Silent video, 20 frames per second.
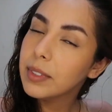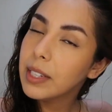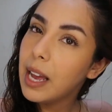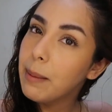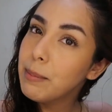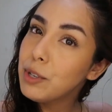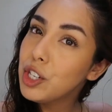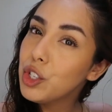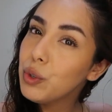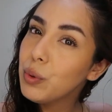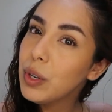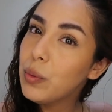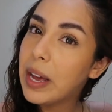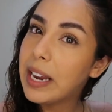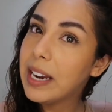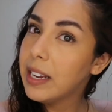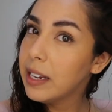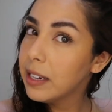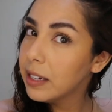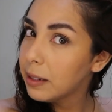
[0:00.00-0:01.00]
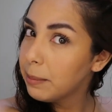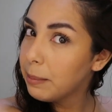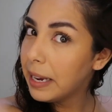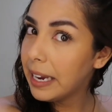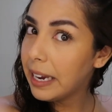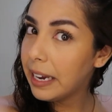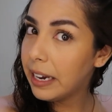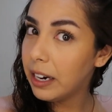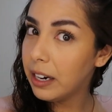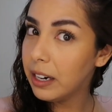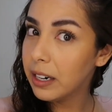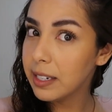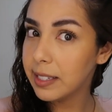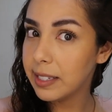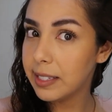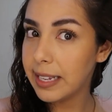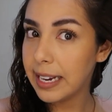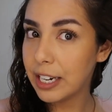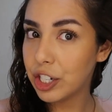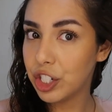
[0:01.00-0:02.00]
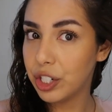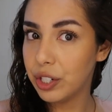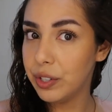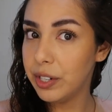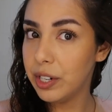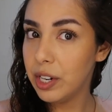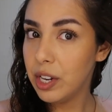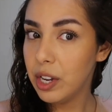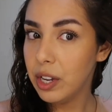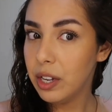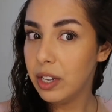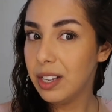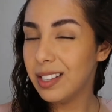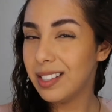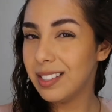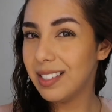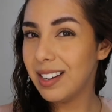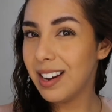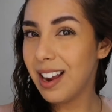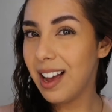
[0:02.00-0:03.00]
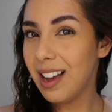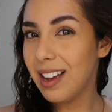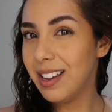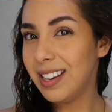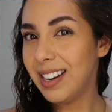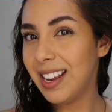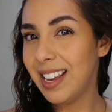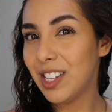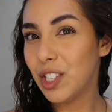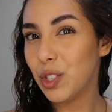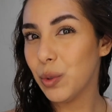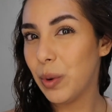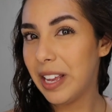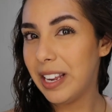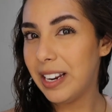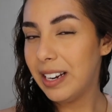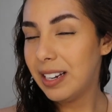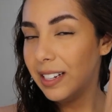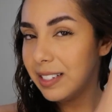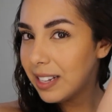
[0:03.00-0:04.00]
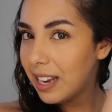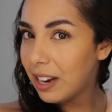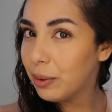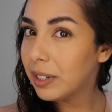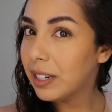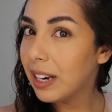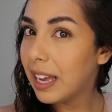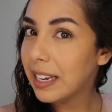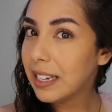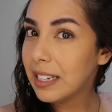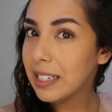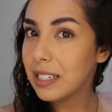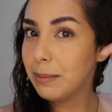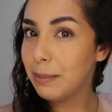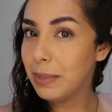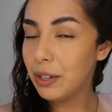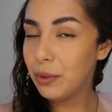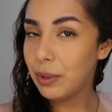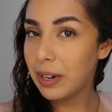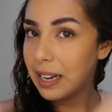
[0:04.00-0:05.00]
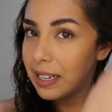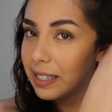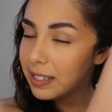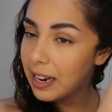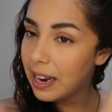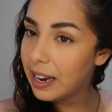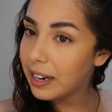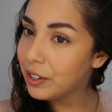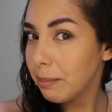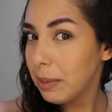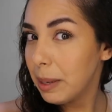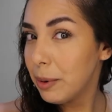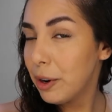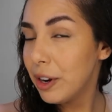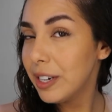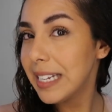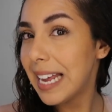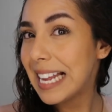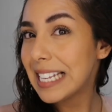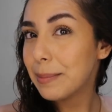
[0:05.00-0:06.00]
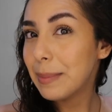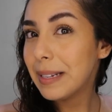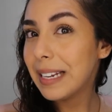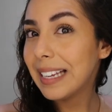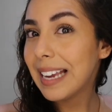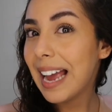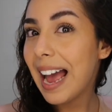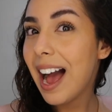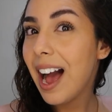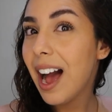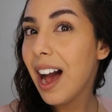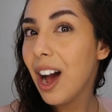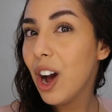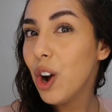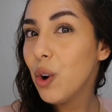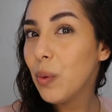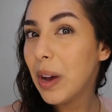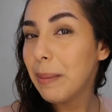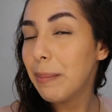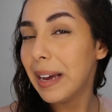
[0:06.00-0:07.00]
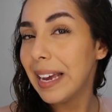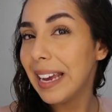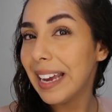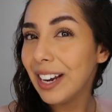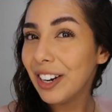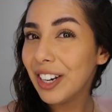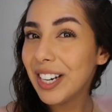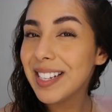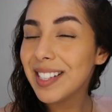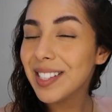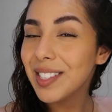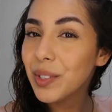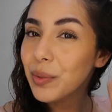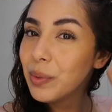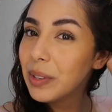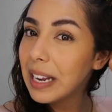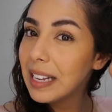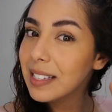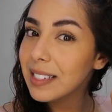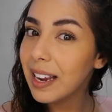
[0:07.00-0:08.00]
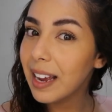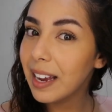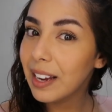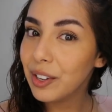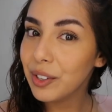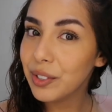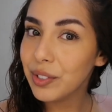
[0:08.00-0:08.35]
I'm just re-wetting my hair because the section It's not as wet as I would like it to be when I style. People always ask me like how wet my hair is when I style,